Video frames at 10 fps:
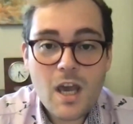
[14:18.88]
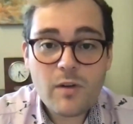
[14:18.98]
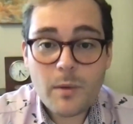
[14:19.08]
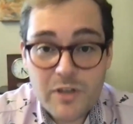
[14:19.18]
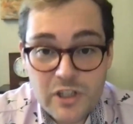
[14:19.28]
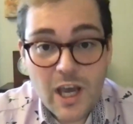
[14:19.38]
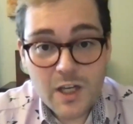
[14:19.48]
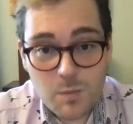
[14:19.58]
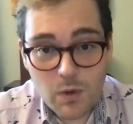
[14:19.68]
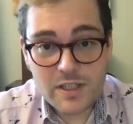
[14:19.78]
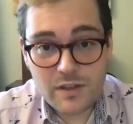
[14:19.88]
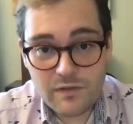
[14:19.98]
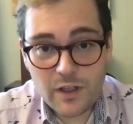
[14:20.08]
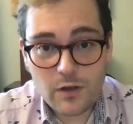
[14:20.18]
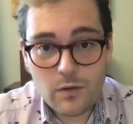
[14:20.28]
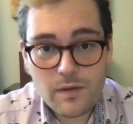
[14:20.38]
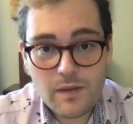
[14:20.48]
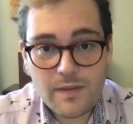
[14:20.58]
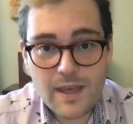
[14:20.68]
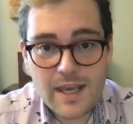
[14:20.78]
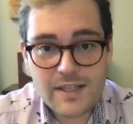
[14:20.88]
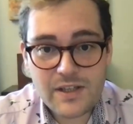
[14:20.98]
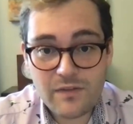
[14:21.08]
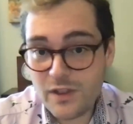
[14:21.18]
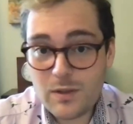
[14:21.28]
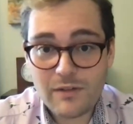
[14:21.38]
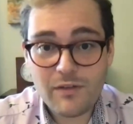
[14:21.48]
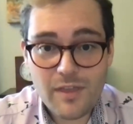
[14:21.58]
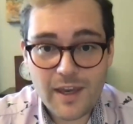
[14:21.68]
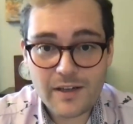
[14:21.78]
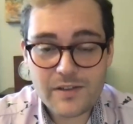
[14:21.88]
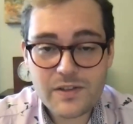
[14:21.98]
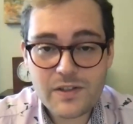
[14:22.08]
From a research point of view, there's a few different things.